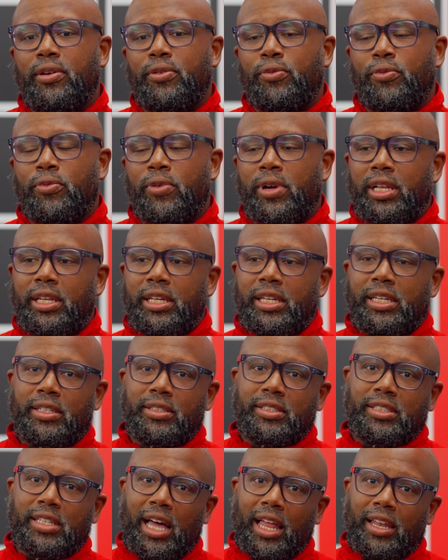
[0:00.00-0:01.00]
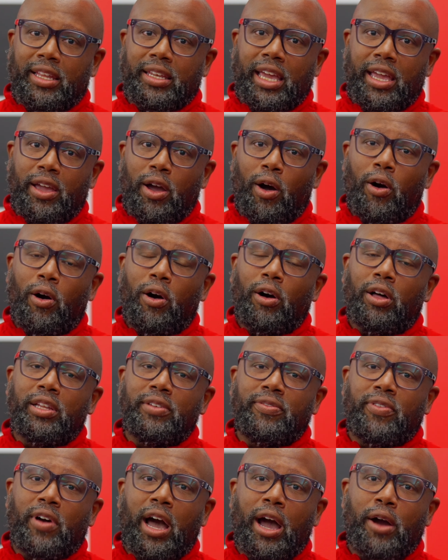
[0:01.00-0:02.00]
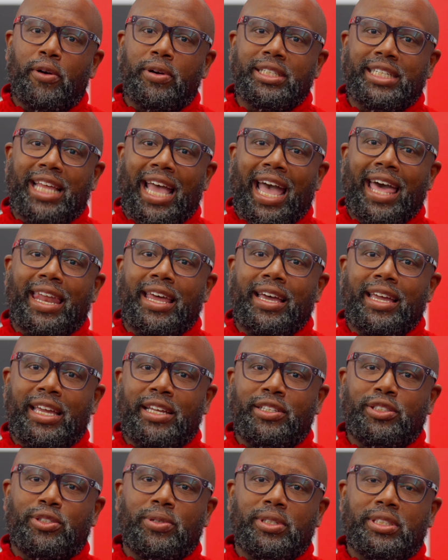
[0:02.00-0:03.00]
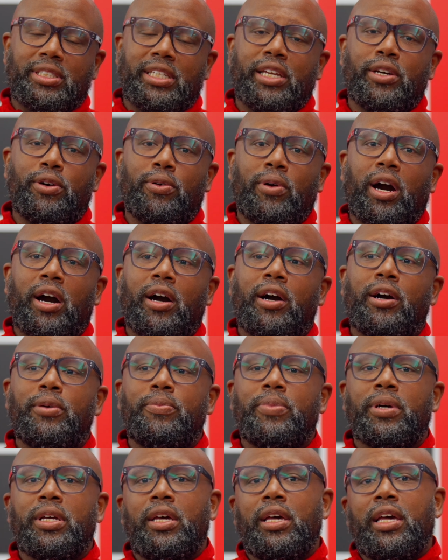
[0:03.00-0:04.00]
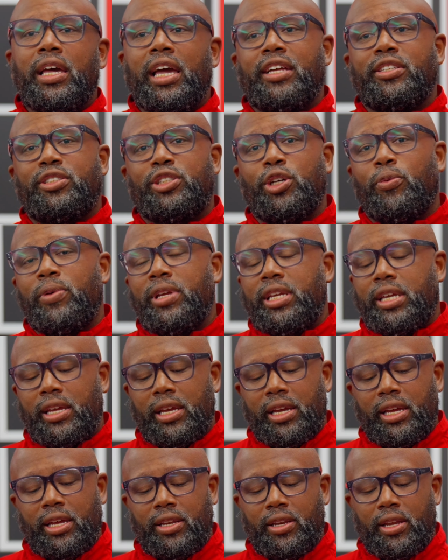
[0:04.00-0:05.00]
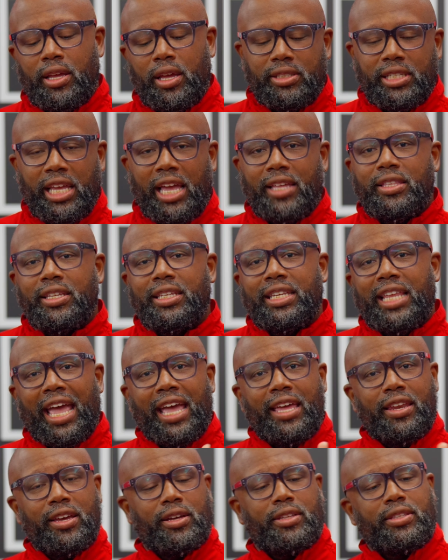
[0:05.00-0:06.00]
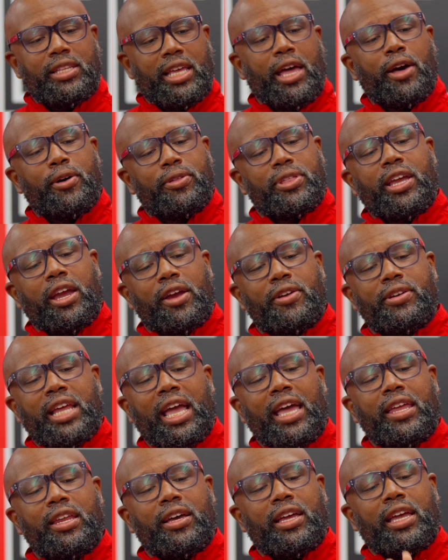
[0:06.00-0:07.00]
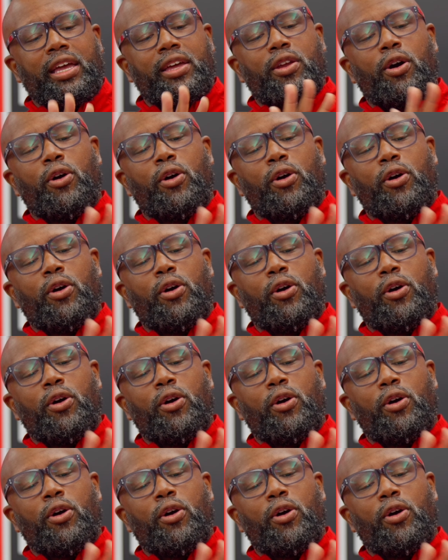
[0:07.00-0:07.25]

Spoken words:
really consolidate all of our data into a single hub. And so we can take the data, the healthcare data, and